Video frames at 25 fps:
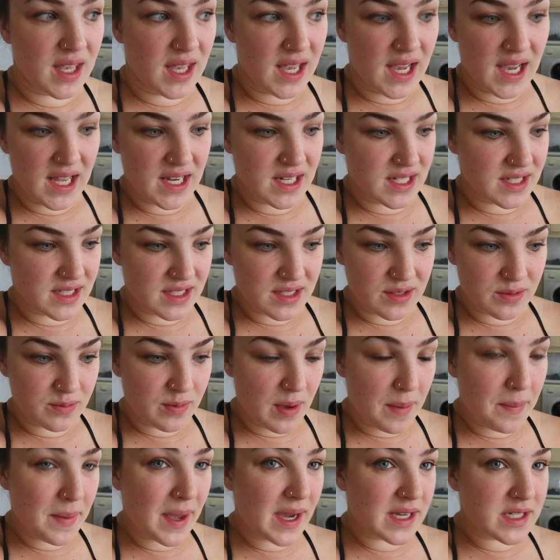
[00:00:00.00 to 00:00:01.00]
and
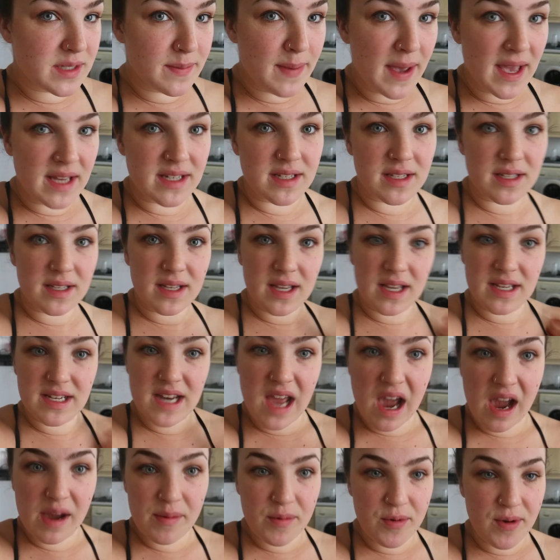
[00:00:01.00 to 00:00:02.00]
went back to bed, and
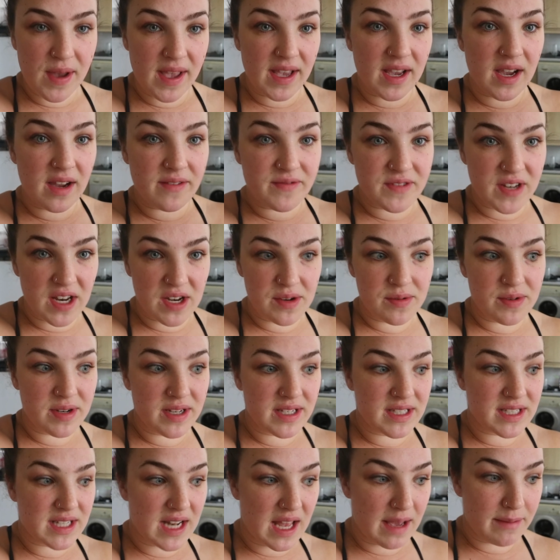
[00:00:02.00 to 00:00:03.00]
now I'm awake. I've
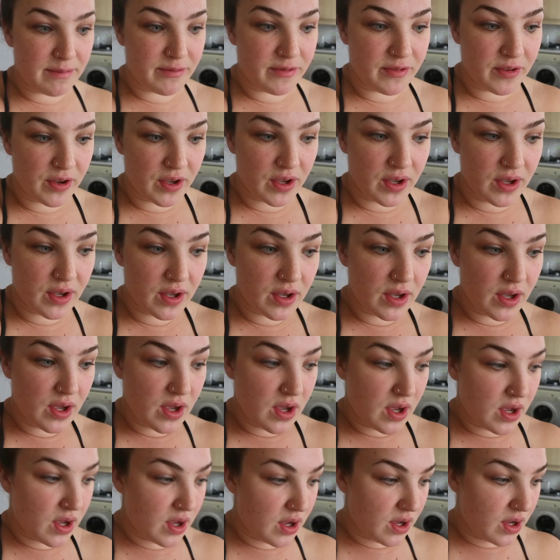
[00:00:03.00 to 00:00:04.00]
genuinely slept for
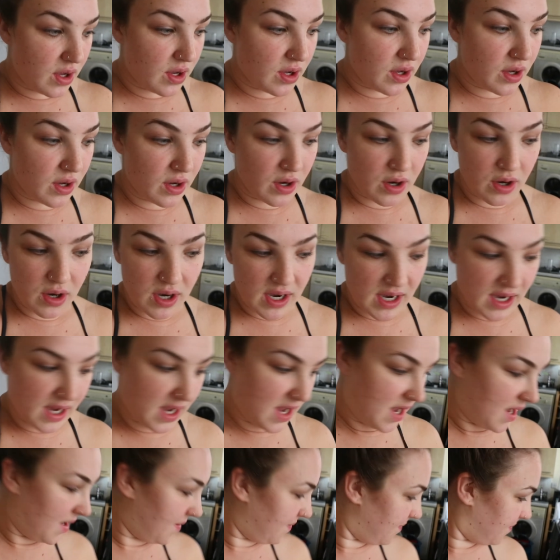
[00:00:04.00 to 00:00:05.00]

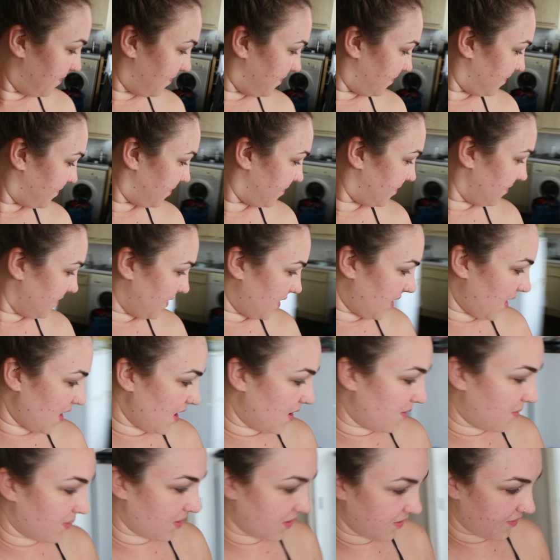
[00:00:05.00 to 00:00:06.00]
I
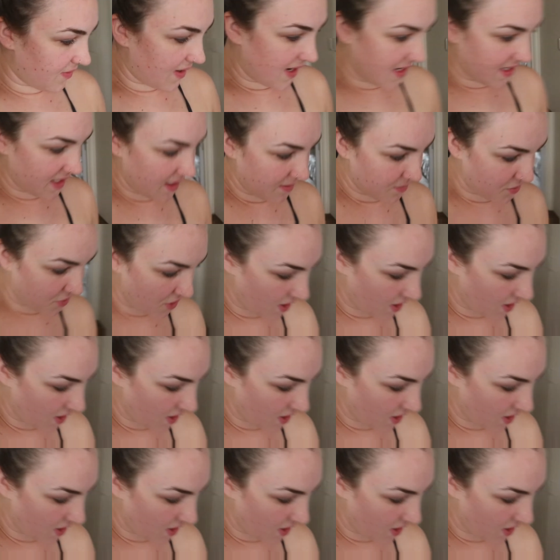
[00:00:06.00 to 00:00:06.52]
want to find out, I'm